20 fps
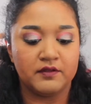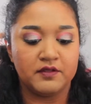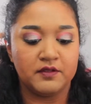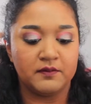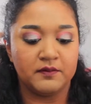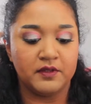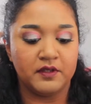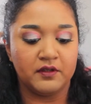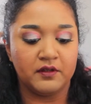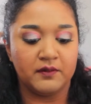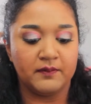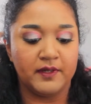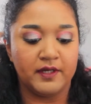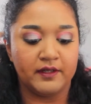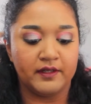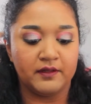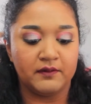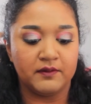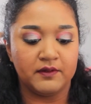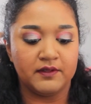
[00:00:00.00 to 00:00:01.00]
So I'm gonna go
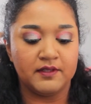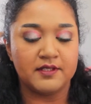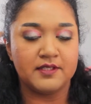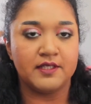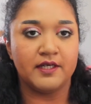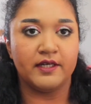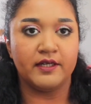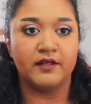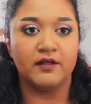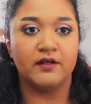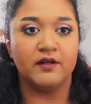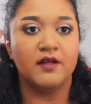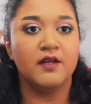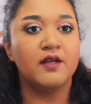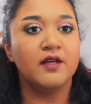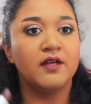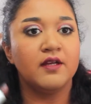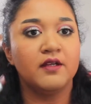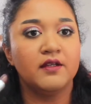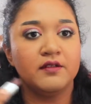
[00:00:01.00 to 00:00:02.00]
back in with Desire,
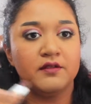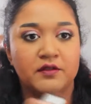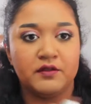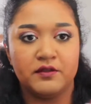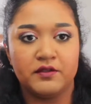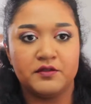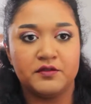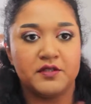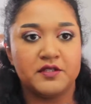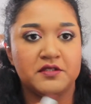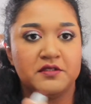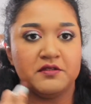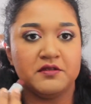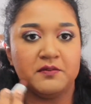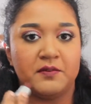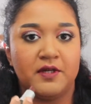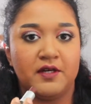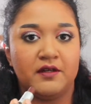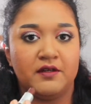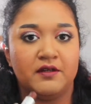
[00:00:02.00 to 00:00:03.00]
do the
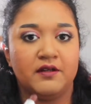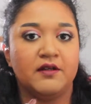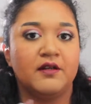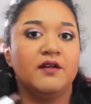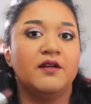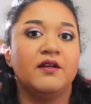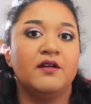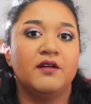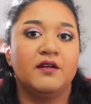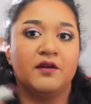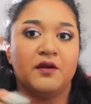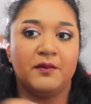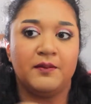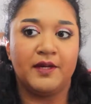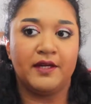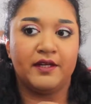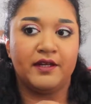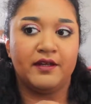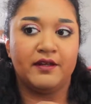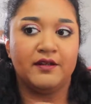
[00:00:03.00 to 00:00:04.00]
translucent powder, go
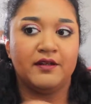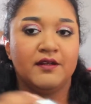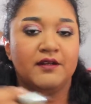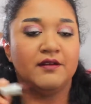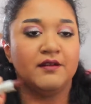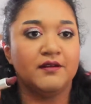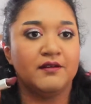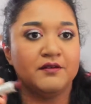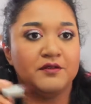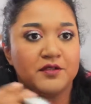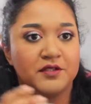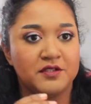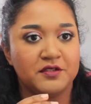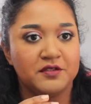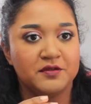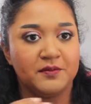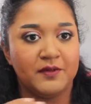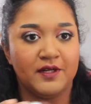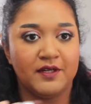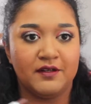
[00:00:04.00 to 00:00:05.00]
back in,
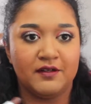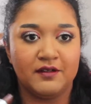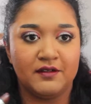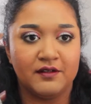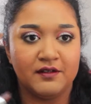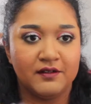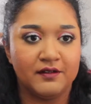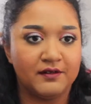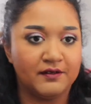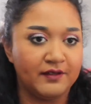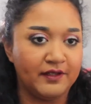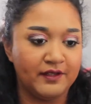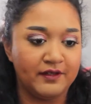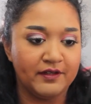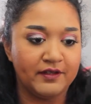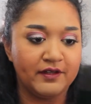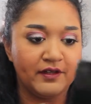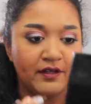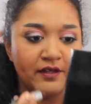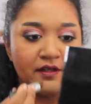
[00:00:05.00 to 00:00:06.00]
translucent powder, yada
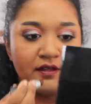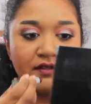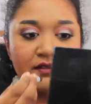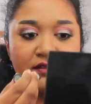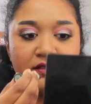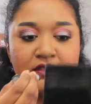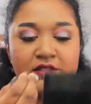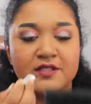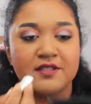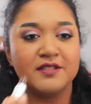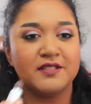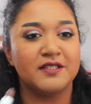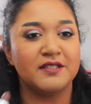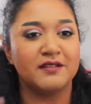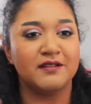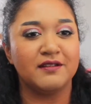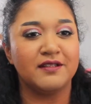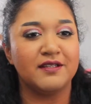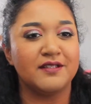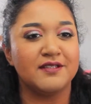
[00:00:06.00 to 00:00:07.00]
yada yada, just
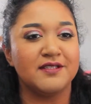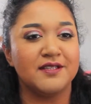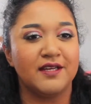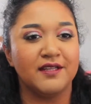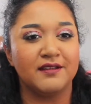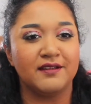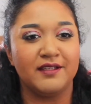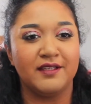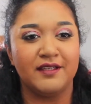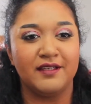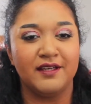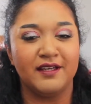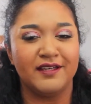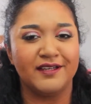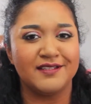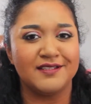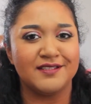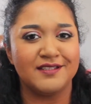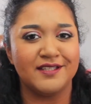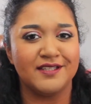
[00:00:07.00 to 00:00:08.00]
until it's at the, I
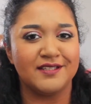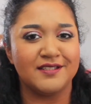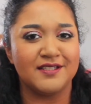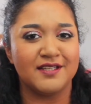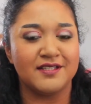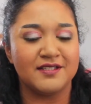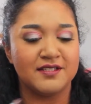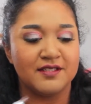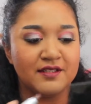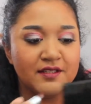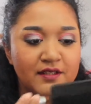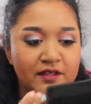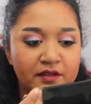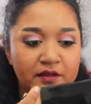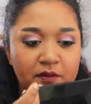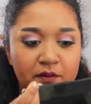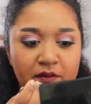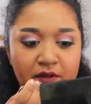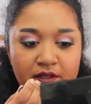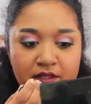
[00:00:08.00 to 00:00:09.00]
guess, the intensity that
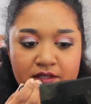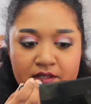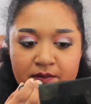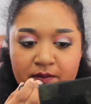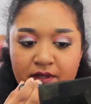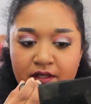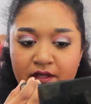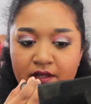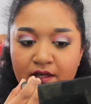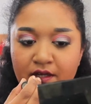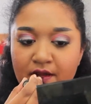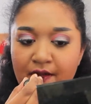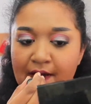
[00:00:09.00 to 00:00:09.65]
you want it to be.